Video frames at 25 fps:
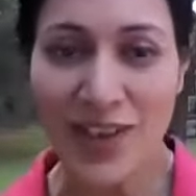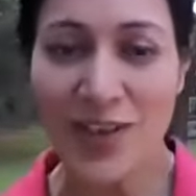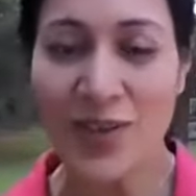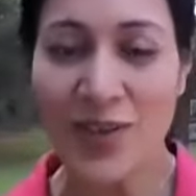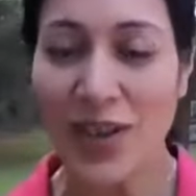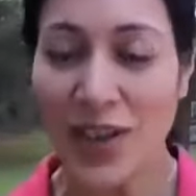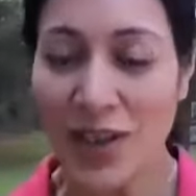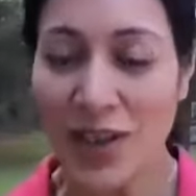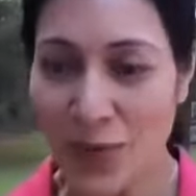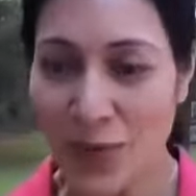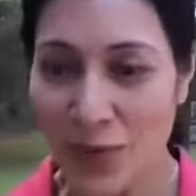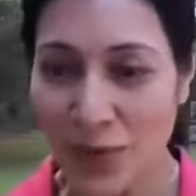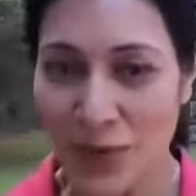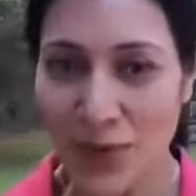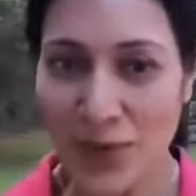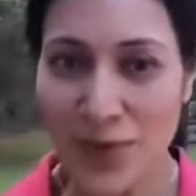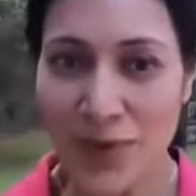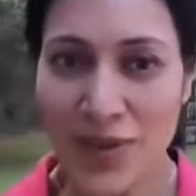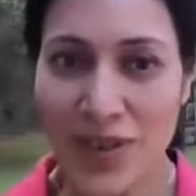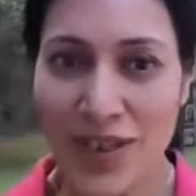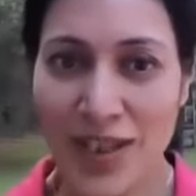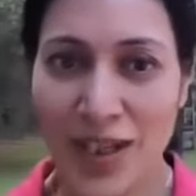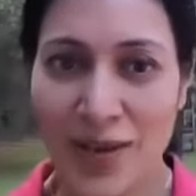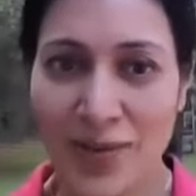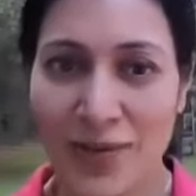You can note
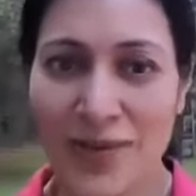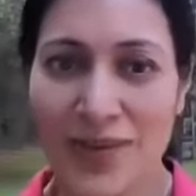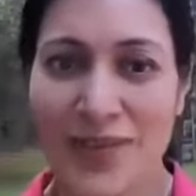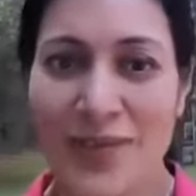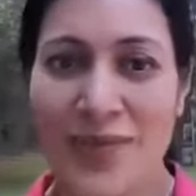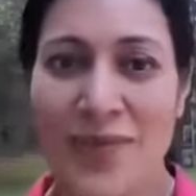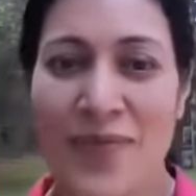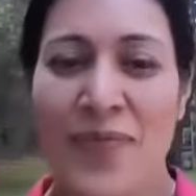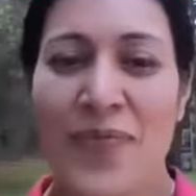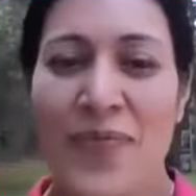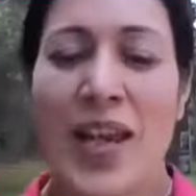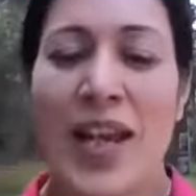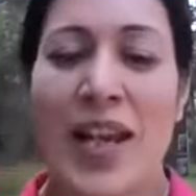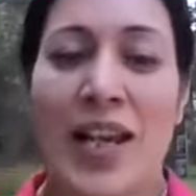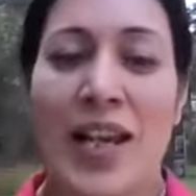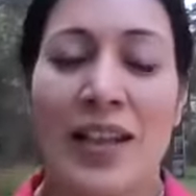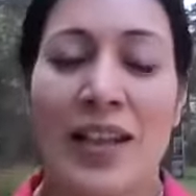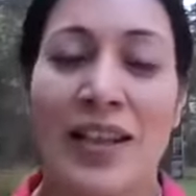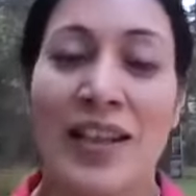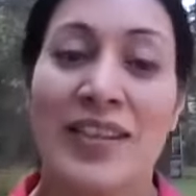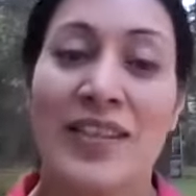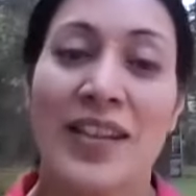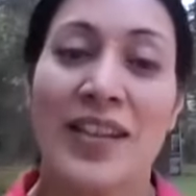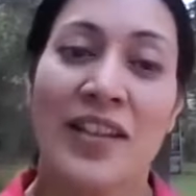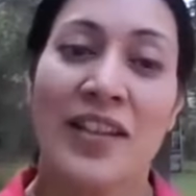those down.
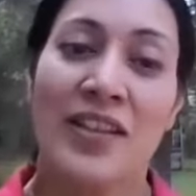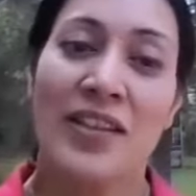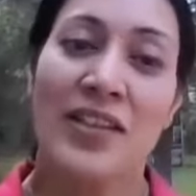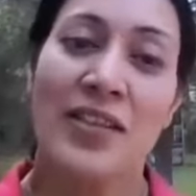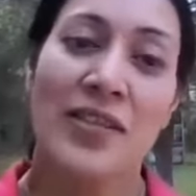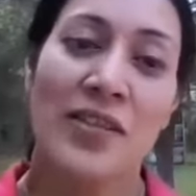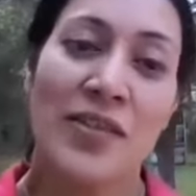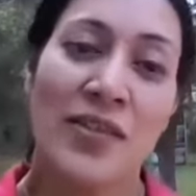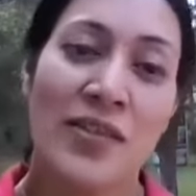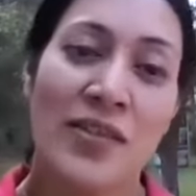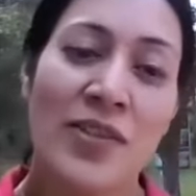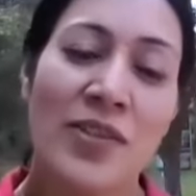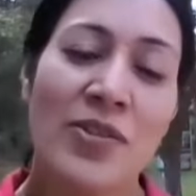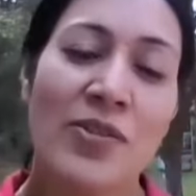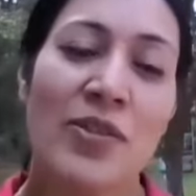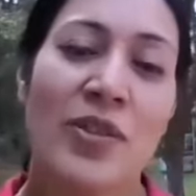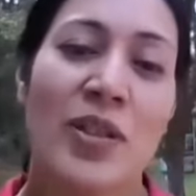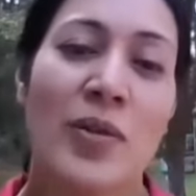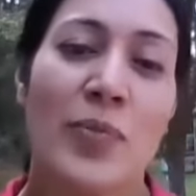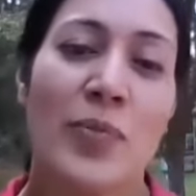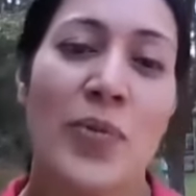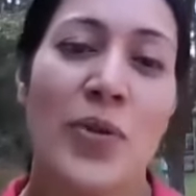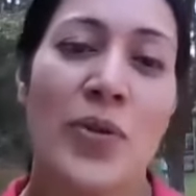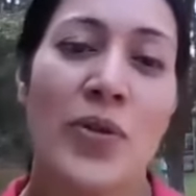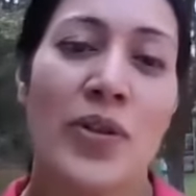These are internal to a
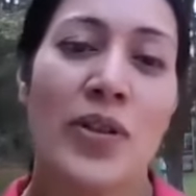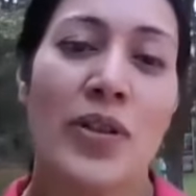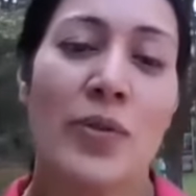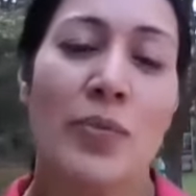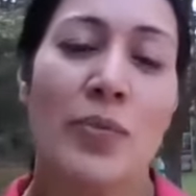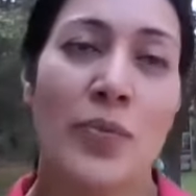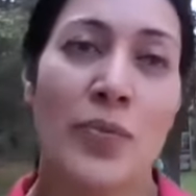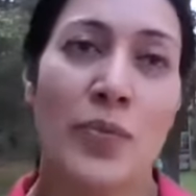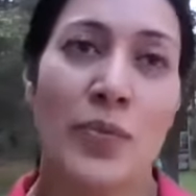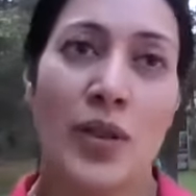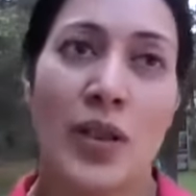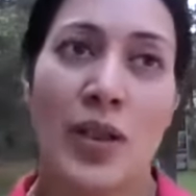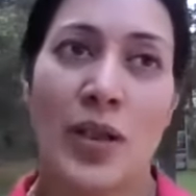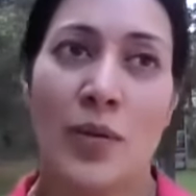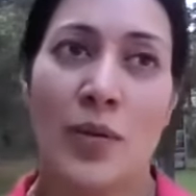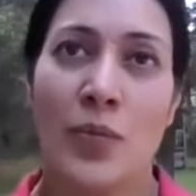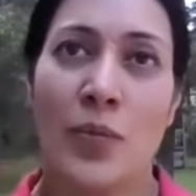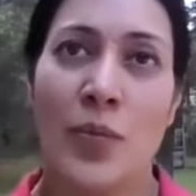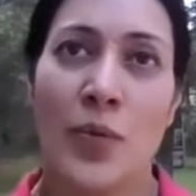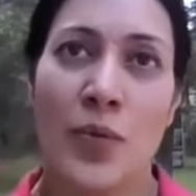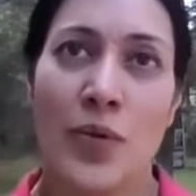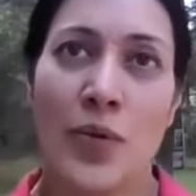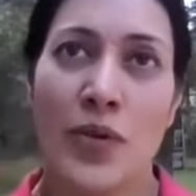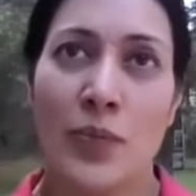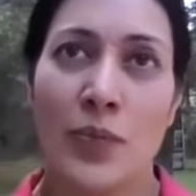computer.
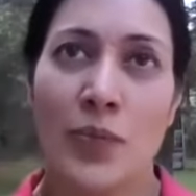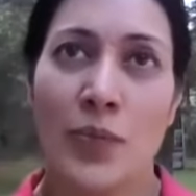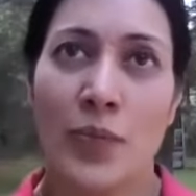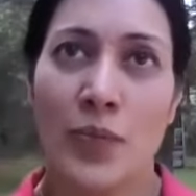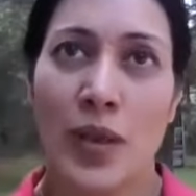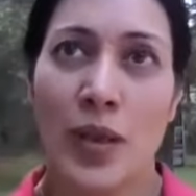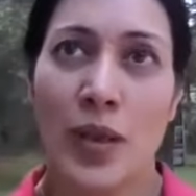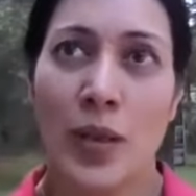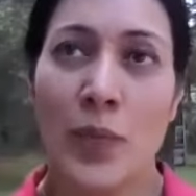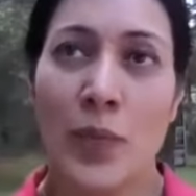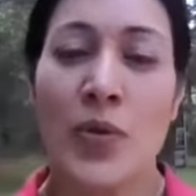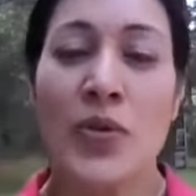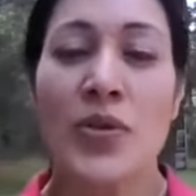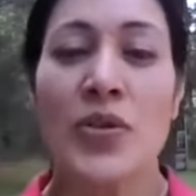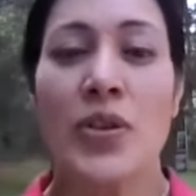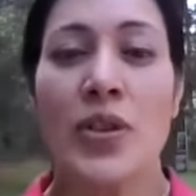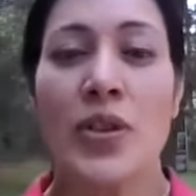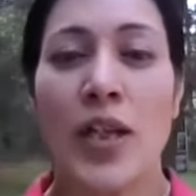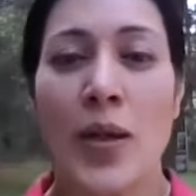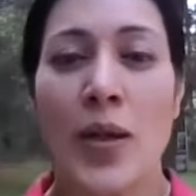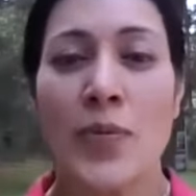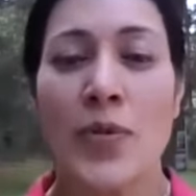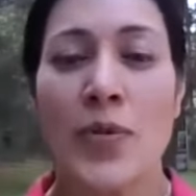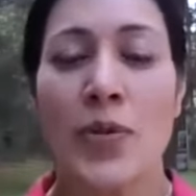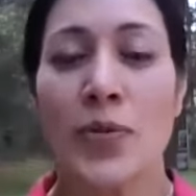Most of
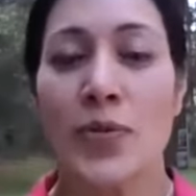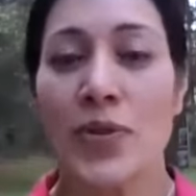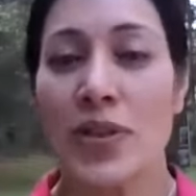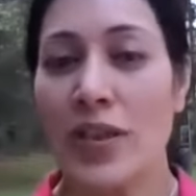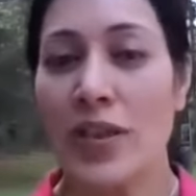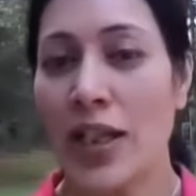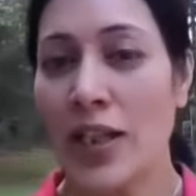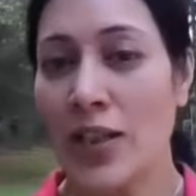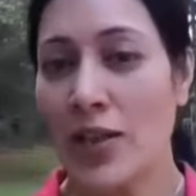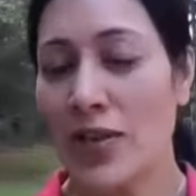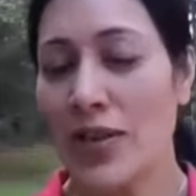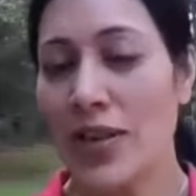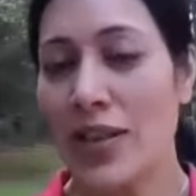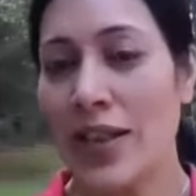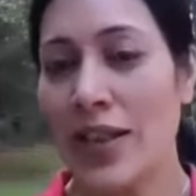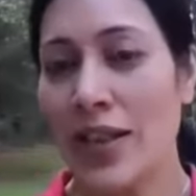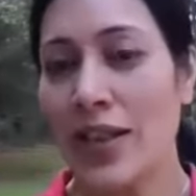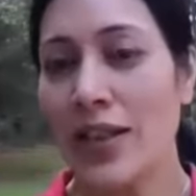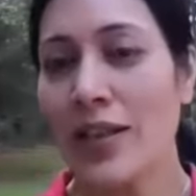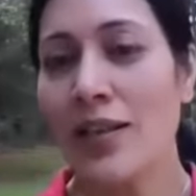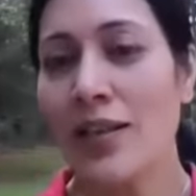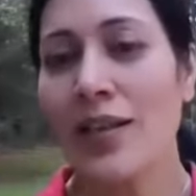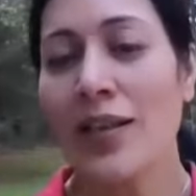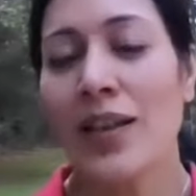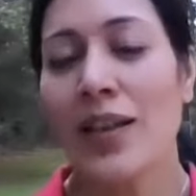the times you don't get to see
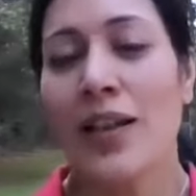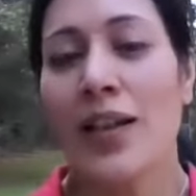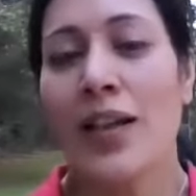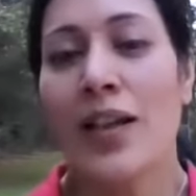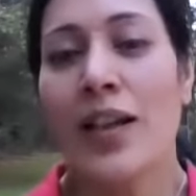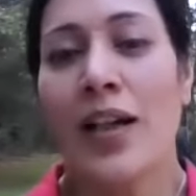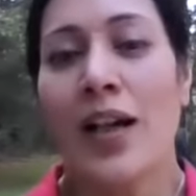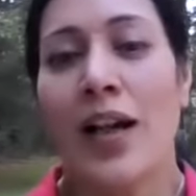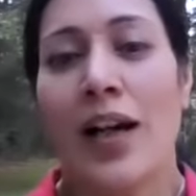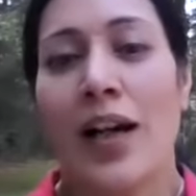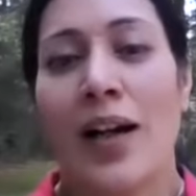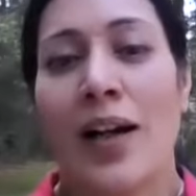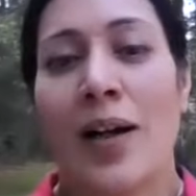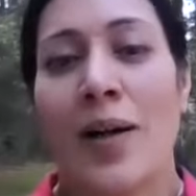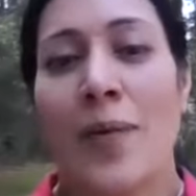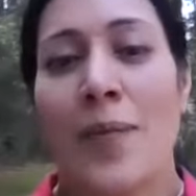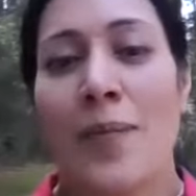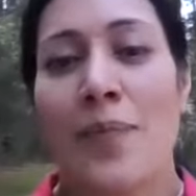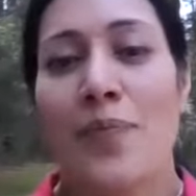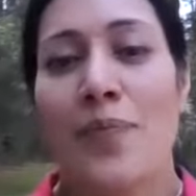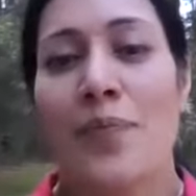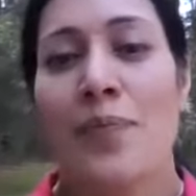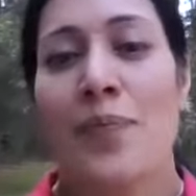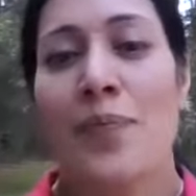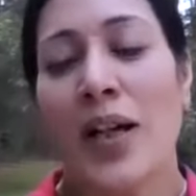it,
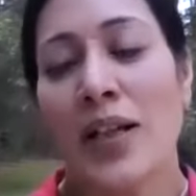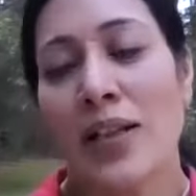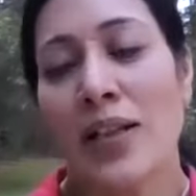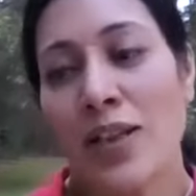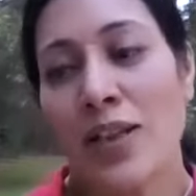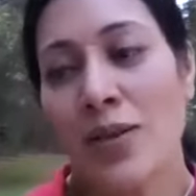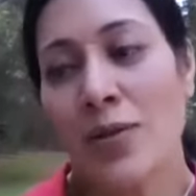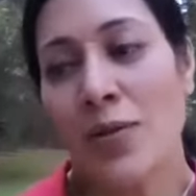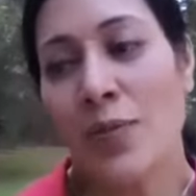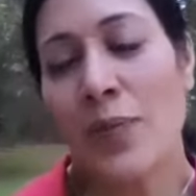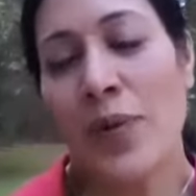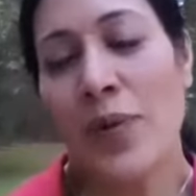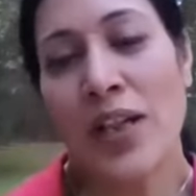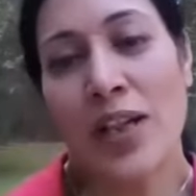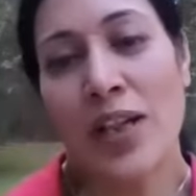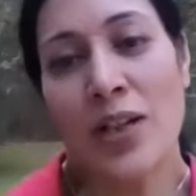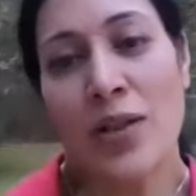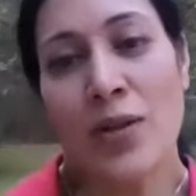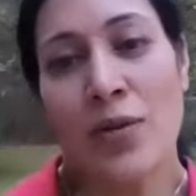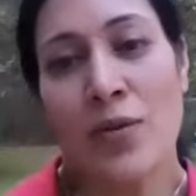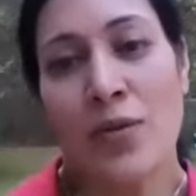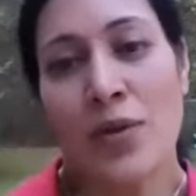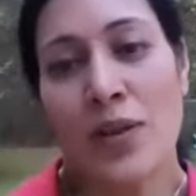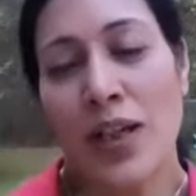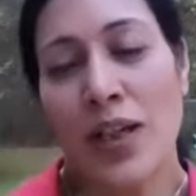but make a
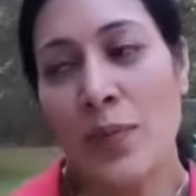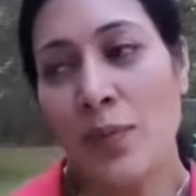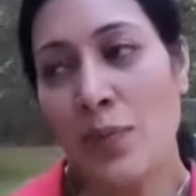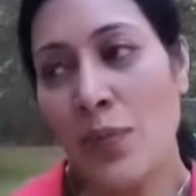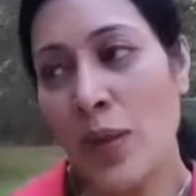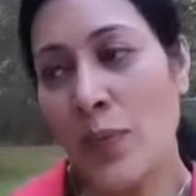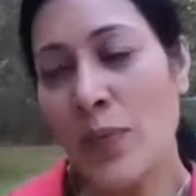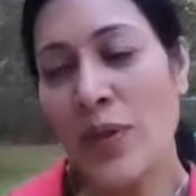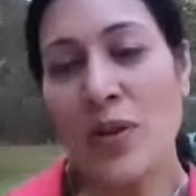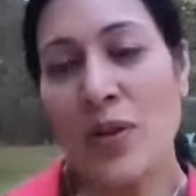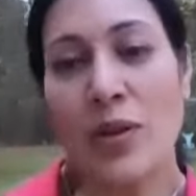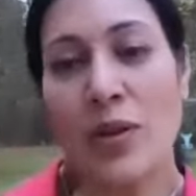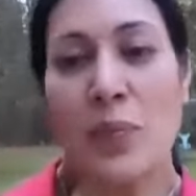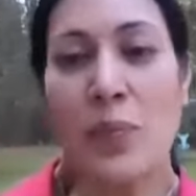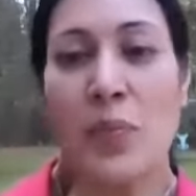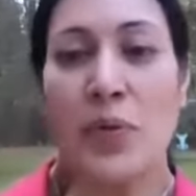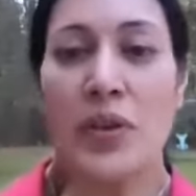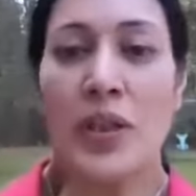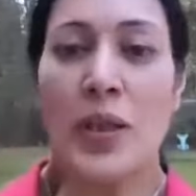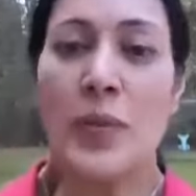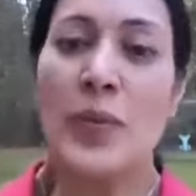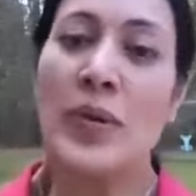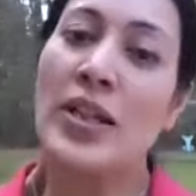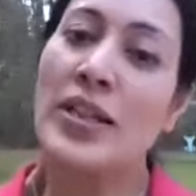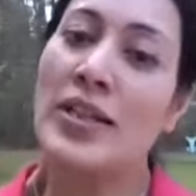note and maybe you can
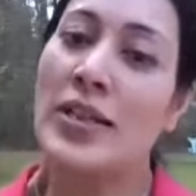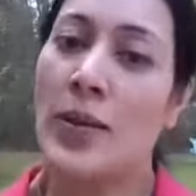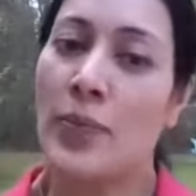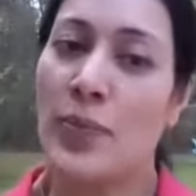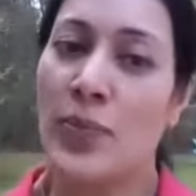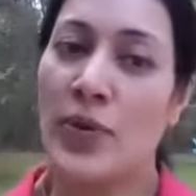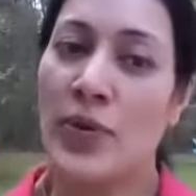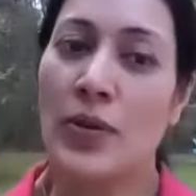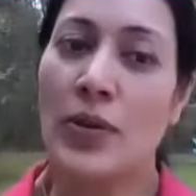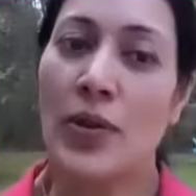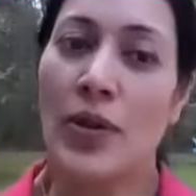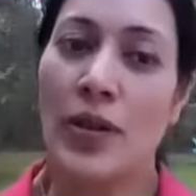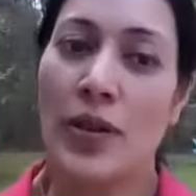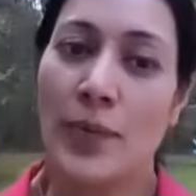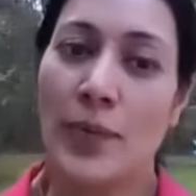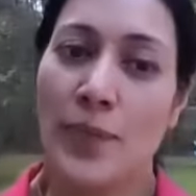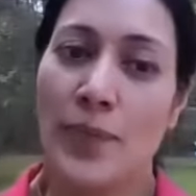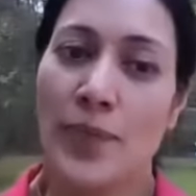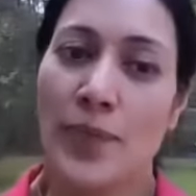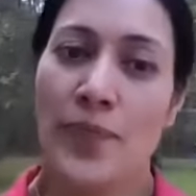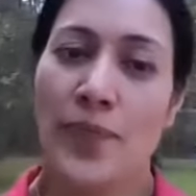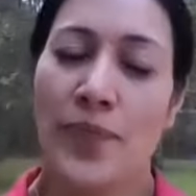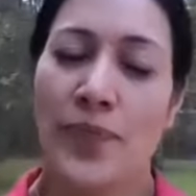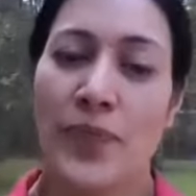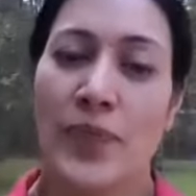put them in a separate column.
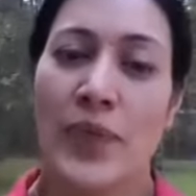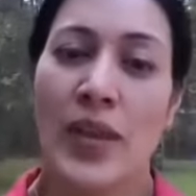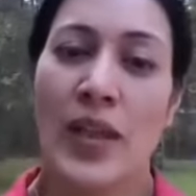